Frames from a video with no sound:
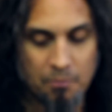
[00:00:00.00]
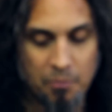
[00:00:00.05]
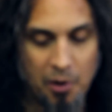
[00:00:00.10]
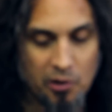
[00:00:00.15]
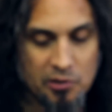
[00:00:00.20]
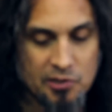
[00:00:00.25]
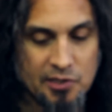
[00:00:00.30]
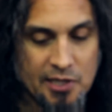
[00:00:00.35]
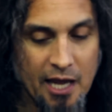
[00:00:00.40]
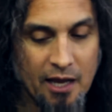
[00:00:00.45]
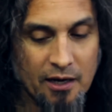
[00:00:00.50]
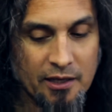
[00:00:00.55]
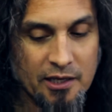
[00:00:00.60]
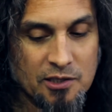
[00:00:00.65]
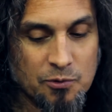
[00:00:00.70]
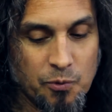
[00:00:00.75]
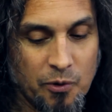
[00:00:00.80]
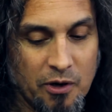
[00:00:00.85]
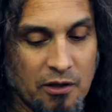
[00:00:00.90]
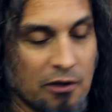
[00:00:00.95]
Paul Stanley
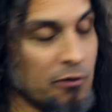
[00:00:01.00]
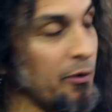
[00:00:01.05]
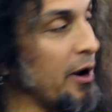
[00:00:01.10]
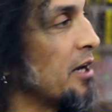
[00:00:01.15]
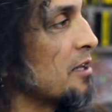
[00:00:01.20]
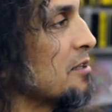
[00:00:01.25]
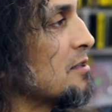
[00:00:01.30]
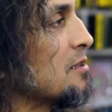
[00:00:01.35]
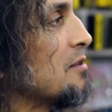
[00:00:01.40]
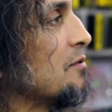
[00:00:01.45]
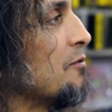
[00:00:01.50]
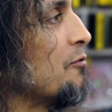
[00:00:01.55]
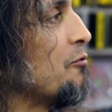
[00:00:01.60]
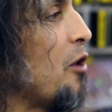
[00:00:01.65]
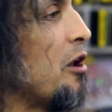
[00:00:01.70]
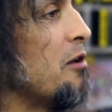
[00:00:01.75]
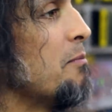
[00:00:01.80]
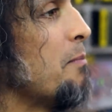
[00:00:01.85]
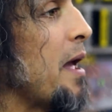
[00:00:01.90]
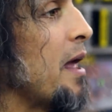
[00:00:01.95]
is one of the greatest
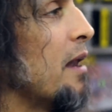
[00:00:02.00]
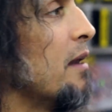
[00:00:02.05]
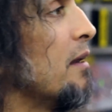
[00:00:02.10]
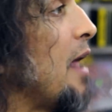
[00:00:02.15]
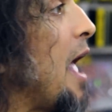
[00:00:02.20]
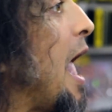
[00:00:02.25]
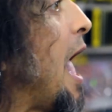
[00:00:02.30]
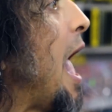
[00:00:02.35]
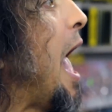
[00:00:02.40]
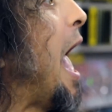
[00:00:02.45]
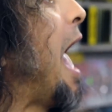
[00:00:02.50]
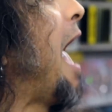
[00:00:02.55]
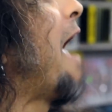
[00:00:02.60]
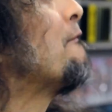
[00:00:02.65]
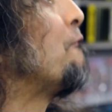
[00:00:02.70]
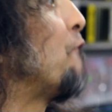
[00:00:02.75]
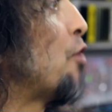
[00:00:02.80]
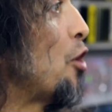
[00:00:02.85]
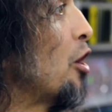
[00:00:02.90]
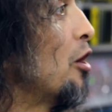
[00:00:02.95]
frontmen
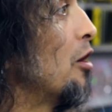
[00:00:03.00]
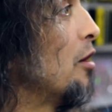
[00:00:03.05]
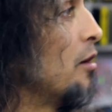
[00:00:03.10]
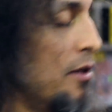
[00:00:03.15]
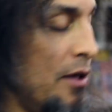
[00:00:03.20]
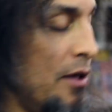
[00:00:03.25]
ever.